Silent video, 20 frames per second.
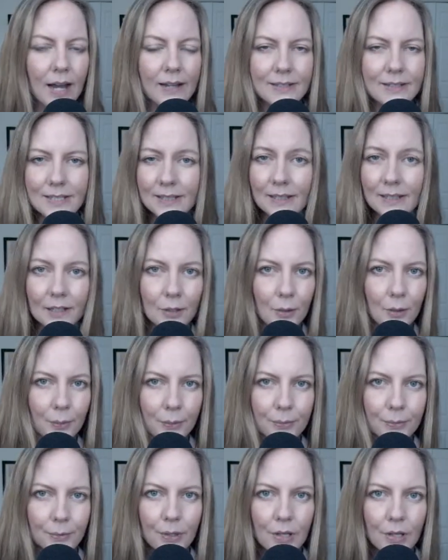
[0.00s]
Did they go
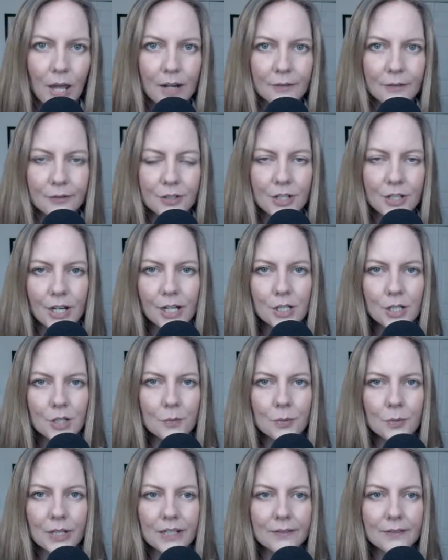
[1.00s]
through a lot of change
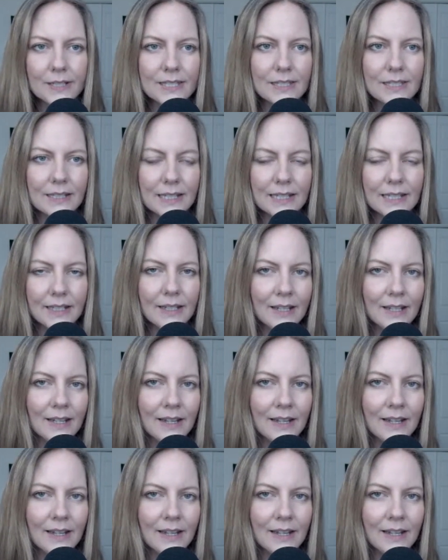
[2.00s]
previously?